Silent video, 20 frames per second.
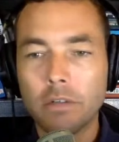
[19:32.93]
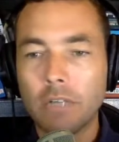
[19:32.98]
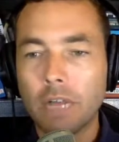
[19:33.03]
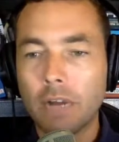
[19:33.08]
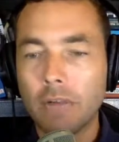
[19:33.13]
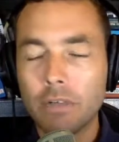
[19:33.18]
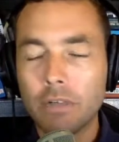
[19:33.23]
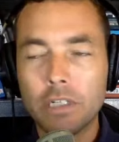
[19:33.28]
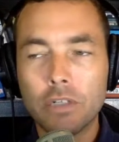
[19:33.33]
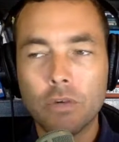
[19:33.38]

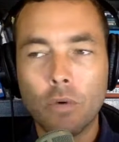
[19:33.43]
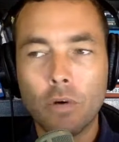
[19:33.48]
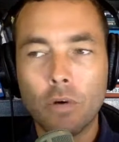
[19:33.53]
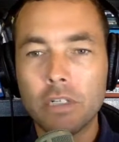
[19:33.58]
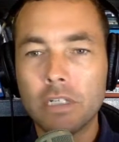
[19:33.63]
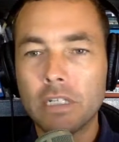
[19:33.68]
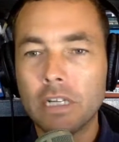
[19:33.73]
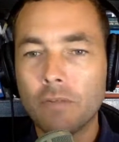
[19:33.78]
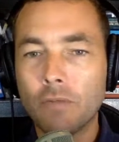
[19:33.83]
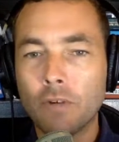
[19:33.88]
every story
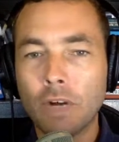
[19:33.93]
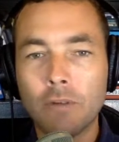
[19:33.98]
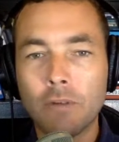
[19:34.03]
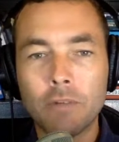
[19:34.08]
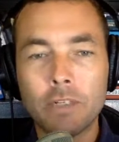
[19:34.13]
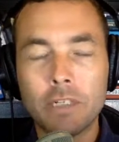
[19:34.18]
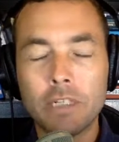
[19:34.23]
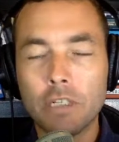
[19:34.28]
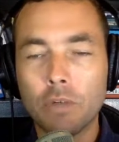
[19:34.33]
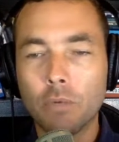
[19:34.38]
is different,
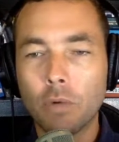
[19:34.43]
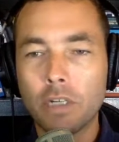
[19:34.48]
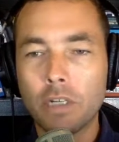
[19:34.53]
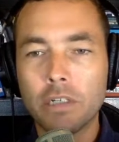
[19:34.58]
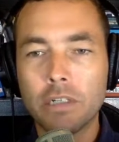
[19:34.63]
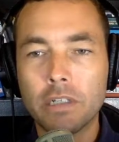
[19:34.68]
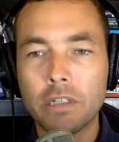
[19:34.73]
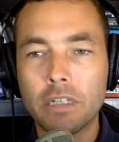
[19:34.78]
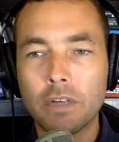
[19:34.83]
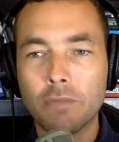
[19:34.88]
every
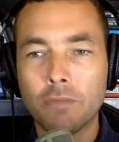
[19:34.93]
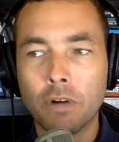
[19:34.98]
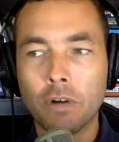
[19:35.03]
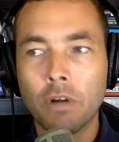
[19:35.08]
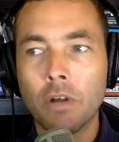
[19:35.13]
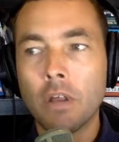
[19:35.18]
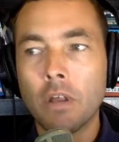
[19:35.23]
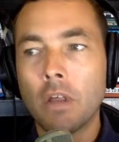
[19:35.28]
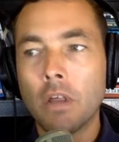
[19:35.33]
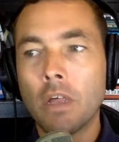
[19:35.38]
situation is
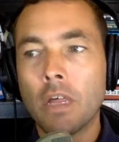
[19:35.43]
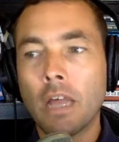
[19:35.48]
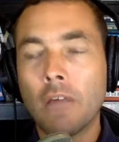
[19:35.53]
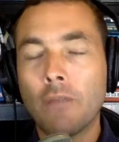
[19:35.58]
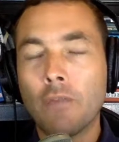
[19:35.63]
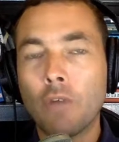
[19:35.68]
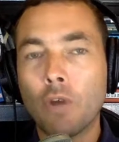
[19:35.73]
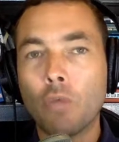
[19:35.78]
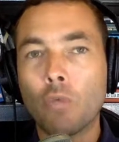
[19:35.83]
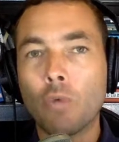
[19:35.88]
different.
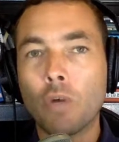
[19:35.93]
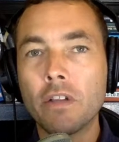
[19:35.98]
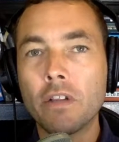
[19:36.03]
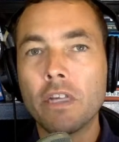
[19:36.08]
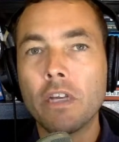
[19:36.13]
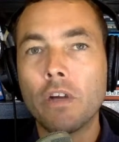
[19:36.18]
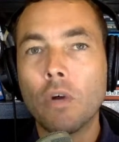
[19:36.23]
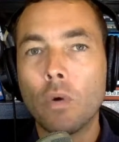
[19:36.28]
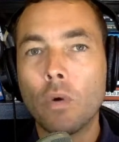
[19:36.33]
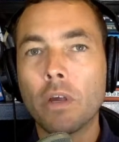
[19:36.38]
If they're
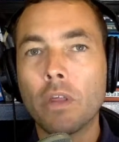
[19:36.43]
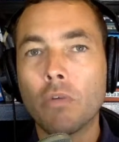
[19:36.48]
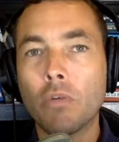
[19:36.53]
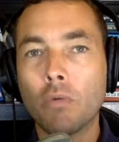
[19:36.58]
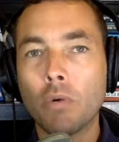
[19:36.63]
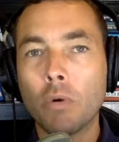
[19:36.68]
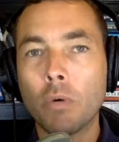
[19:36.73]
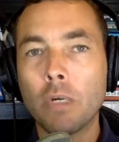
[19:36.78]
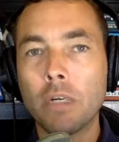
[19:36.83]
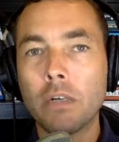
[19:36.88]
really going
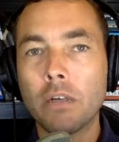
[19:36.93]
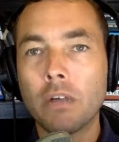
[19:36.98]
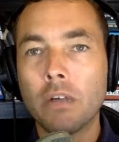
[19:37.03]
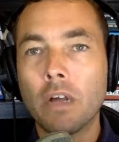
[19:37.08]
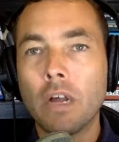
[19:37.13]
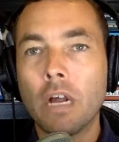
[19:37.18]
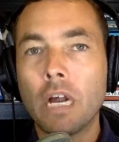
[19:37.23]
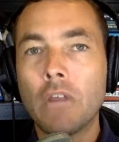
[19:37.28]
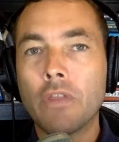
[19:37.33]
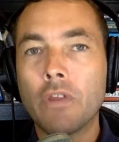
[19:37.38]
through it,
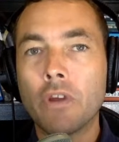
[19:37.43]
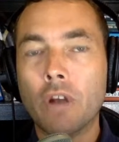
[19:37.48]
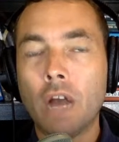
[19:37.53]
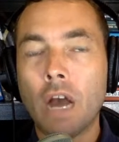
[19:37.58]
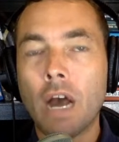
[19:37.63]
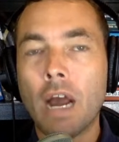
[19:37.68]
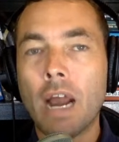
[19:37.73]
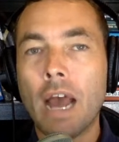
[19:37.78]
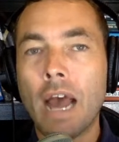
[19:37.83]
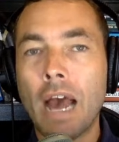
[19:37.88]
they're
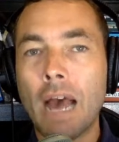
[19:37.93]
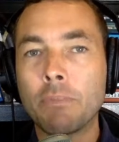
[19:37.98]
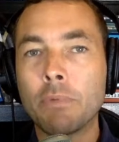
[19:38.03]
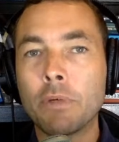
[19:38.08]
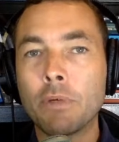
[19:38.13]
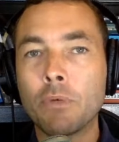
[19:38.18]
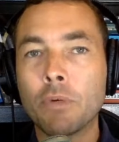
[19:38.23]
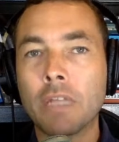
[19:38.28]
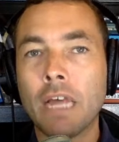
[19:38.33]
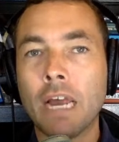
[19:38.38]
not
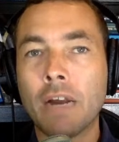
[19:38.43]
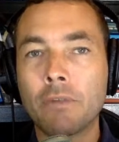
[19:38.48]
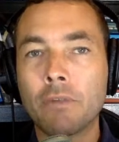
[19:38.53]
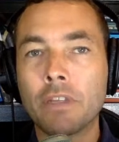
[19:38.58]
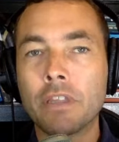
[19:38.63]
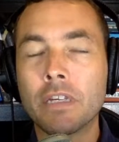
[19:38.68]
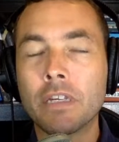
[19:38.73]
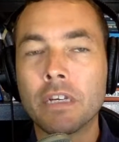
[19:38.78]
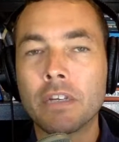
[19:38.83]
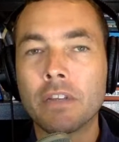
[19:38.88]
happy with
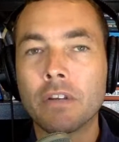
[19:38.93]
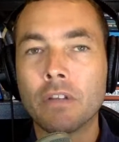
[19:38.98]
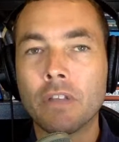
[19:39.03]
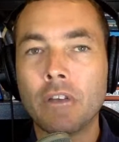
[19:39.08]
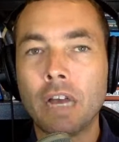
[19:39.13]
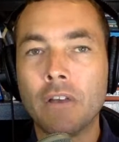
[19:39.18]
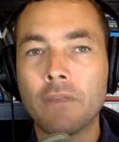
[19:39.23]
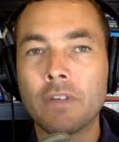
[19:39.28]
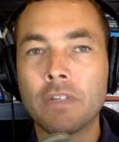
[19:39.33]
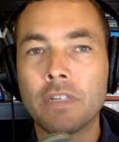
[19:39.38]
everything in their
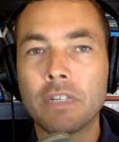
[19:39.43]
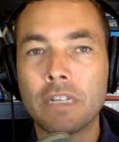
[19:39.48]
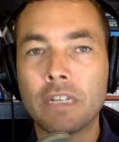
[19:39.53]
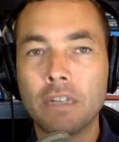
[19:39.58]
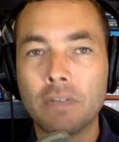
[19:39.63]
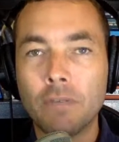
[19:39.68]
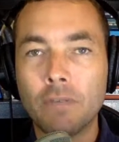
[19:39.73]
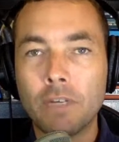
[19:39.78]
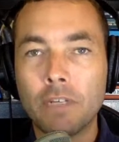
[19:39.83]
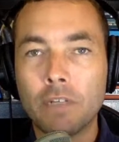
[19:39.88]
life as an
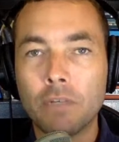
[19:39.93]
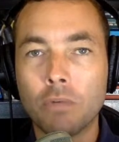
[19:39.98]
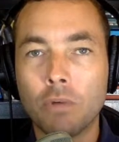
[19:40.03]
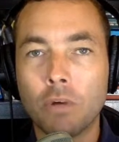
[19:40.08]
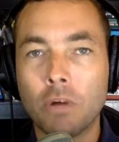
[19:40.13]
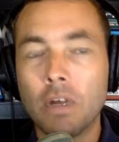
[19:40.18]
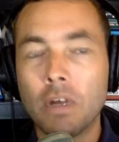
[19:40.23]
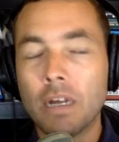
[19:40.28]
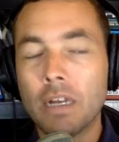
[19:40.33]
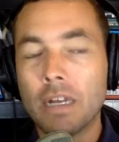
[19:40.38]

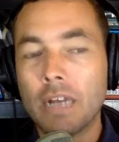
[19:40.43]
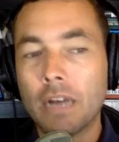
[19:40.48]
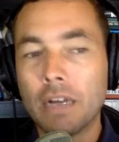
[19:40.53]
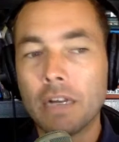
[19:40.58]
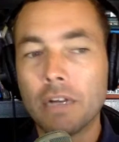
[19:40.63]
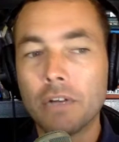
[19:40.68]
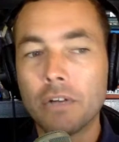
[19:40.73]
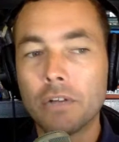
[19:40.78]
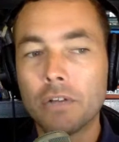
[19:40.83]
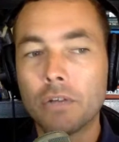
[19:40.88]
individual. Now,
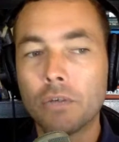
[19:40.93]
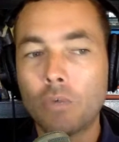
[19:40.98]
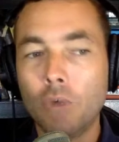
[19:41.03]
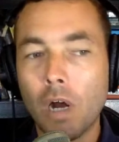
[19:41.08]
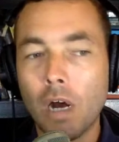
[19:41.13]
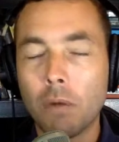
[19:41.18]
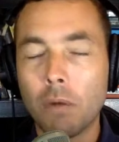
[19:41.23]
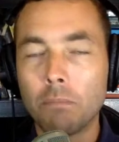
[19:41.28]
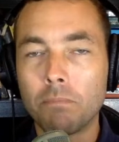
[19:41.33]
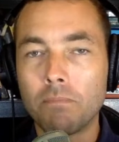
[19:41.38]
here's the
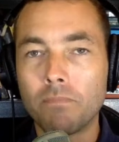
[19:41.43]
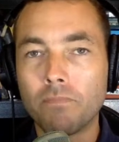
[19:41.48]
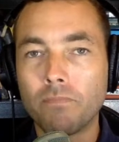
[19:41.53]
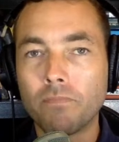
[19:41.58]
rub.